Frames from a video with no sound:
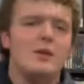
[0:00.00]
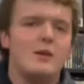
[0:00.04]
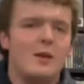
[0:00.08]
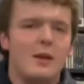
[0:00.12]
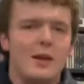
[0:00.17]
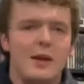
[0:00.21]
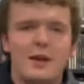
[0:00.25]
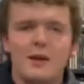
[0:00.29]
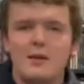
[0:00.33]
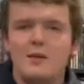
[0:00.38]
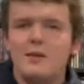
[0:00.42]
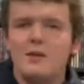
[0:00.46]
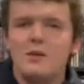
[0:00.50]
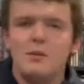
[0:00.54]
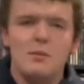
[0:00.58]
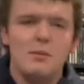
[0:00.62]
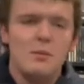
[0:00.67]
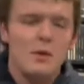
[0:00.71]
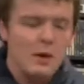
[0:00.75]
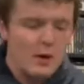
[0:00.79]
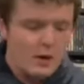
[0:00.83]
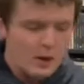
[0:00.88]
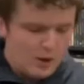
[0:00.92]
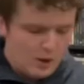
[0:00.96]
takes and
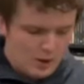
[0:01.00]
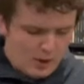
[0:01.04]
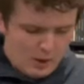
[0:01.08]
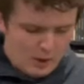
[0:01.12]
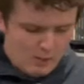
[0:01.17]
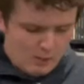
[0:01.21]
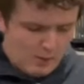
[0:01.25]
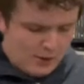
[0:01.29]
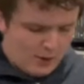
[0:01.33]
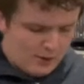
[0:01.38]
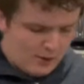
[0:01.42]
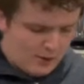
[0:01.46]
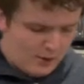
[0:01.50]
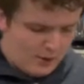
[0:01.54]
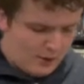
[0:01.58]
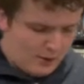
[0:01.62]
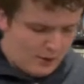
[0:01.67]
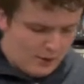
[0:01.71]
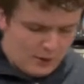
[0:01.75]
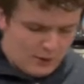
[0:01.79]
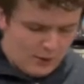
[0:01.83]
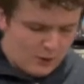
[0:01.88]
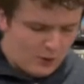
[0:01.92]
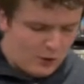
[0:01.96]
mixes
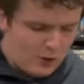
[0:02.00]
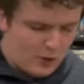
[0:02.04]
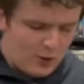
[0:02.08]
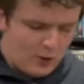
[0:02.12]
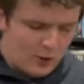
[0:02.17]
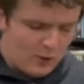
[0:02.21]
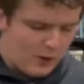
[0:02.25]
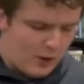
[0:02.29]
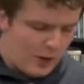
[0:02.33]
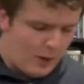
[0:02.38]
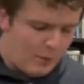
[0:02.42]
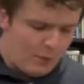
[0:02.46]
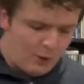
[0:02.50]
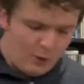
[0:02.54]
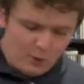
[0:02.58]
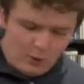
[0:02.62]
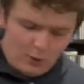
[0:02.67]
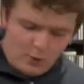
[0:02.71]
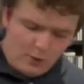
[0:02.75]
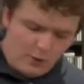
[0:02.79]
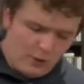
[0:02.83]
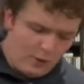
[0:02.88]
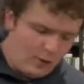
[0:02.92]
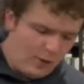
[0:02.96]
and studio
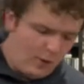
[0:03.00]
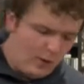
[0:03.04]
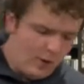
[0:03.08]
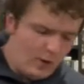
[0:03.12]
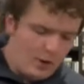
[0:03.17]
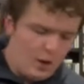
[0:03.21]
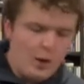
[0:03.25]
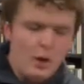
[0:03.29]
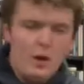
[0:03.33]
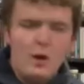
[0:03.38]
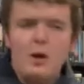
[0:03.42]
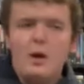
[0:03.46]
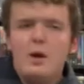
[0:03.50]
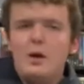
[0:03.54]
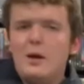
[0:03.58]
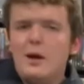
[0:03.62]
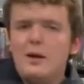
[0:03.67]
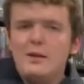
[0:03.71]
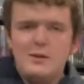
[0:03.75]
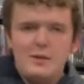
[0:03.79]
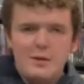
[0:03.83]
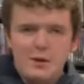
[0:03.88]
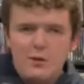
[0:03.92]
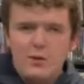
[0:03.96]
demos and
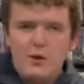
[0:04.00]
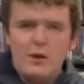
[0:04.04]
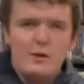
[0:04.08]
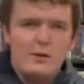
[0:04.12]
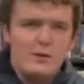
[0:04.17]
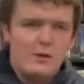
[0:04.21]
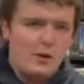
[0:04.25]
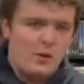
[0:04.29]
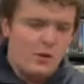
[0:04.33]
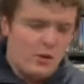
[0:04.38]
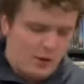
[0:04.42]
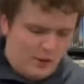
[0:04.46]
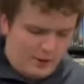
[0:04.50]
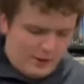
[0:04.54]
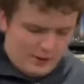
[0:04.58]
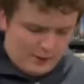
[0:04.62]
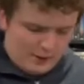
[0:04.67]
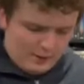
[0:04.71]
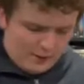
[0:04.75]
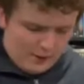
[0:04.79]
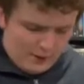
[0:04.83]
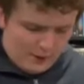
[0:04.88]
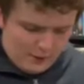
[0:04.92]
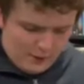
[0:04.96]
etc., all that
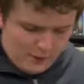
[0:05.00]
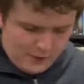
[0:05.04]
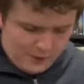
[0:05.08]
stuff.